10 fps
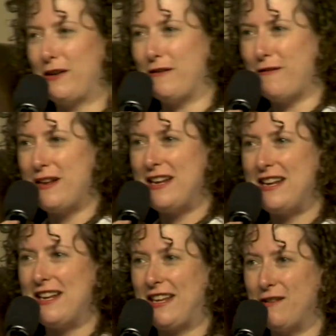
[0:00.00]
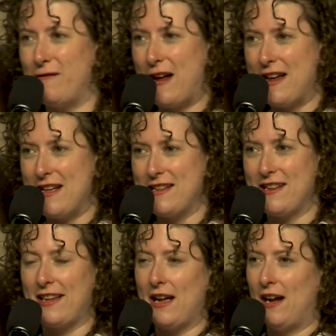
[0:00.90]
RVs, in
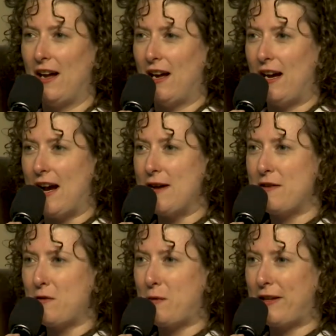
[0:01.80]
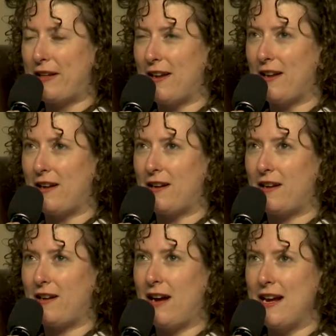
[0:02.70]
vans, it was
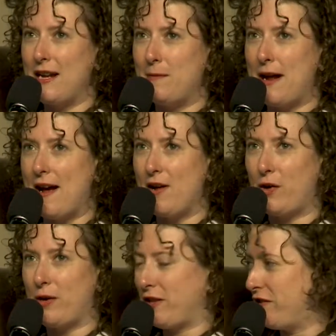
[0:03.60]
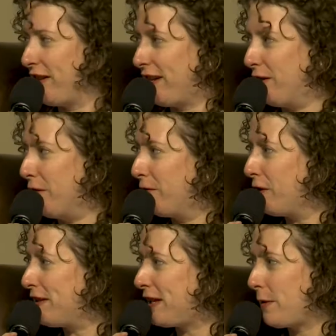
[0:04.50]
a guy named Al Christensen who
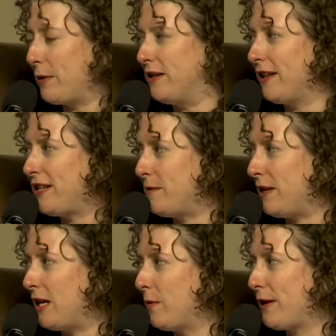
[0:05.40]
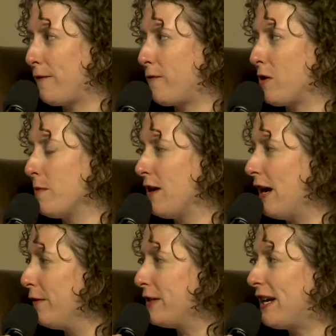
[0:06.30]
first explained this to me. He was a former
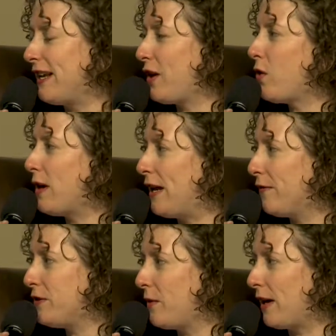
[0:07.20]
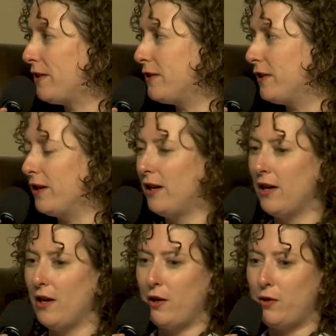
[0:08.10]
advertising creative director
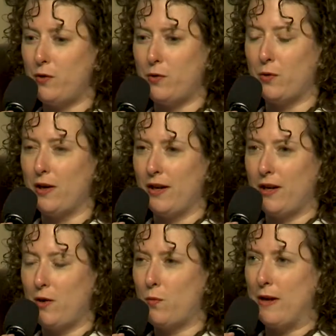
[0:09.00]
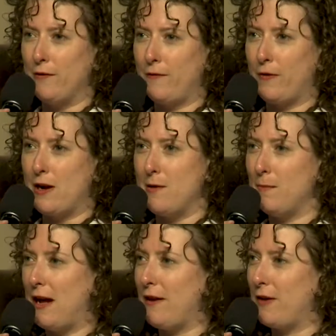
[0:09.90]
who went
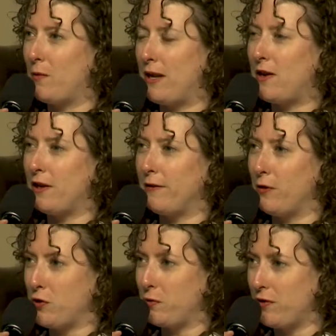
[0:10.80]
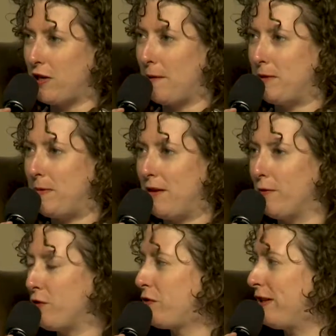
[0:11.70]
from having what he called a virtual job to being
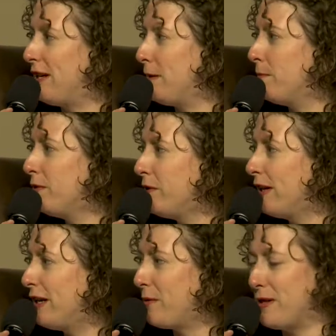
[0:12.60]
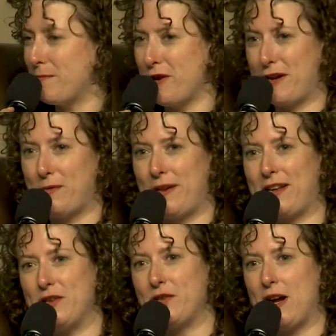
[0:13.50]
virtually unemployed when the market was
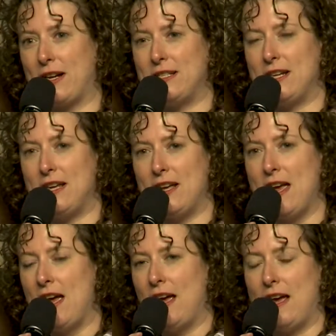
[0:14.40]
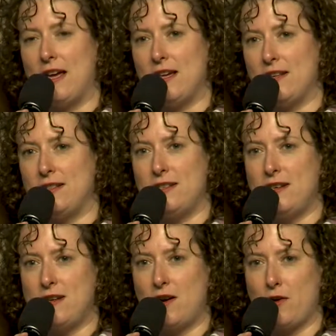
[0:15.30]
contracting and
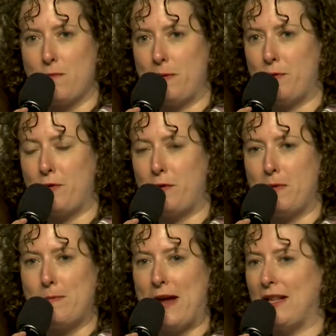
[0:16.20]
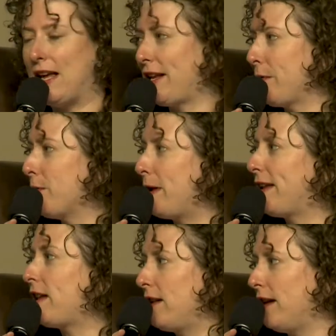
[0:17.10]
younger people who could be paid less were
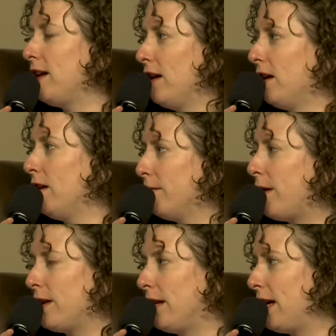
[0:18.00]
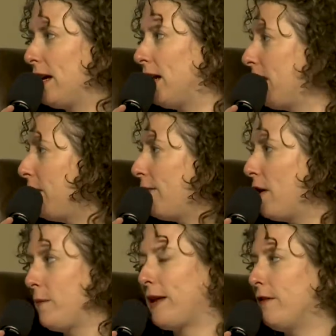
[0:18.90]
basically funneling in, and he
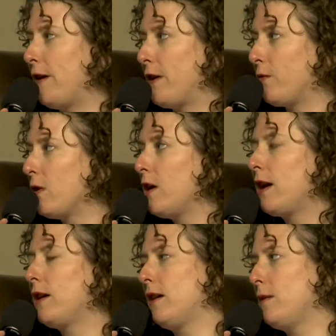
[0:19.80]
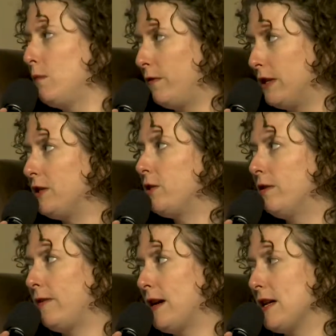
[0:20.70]
found himself out of work, moved into
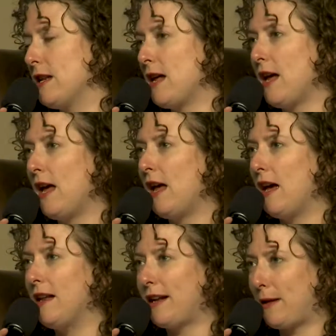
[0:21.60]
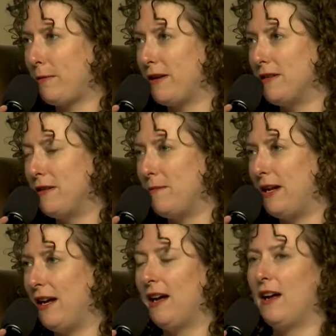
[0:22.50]
a van, and explained to
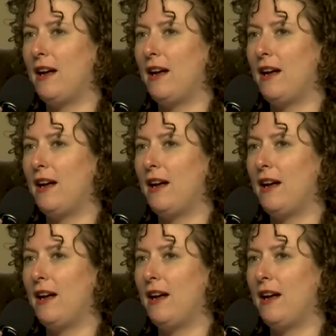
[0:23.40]
me,